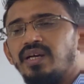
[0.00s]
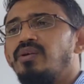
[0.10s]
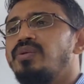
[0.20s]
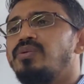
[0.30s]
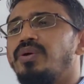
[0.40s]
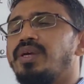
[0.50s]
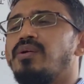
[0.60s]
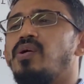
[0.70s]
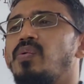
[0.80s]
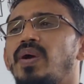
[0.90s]
and how you
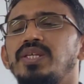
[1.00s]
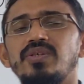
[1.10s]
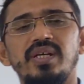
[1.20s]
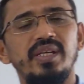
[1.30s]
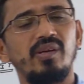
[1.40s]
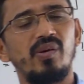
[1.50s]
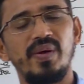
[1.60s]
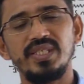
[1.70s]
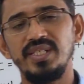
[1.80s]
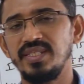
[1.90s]
going, clockwise or
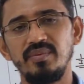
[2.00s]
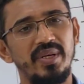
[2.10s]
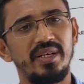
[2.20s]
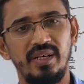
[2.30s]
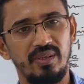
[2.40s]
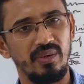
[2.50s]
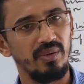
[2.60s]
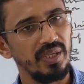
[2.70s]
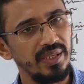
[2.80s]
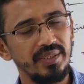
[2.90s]
anti-clockwise, doesn't matter at
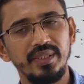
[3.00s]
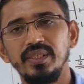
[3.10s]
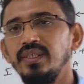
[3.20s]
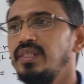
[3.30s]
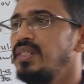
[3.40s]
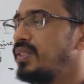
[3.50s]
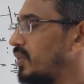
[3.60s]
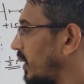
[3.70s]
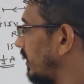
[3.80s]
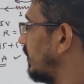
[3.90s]
all. Okay,
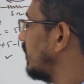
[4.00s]
so okay,